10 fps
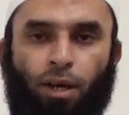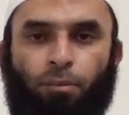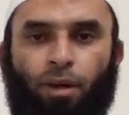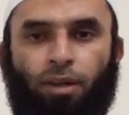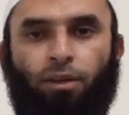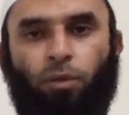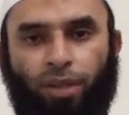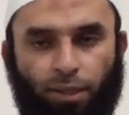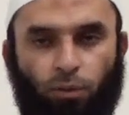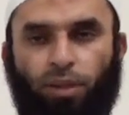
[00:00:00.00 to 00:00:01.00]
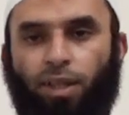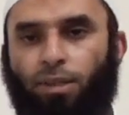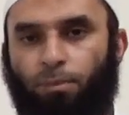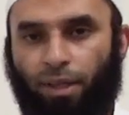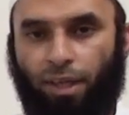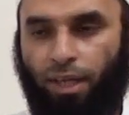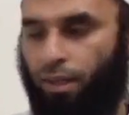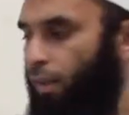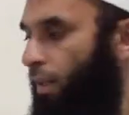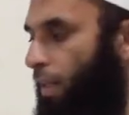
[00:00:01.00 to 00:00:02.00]
but you can do that. But here,
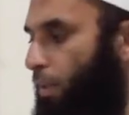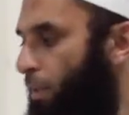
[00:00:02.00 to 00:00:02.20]
it's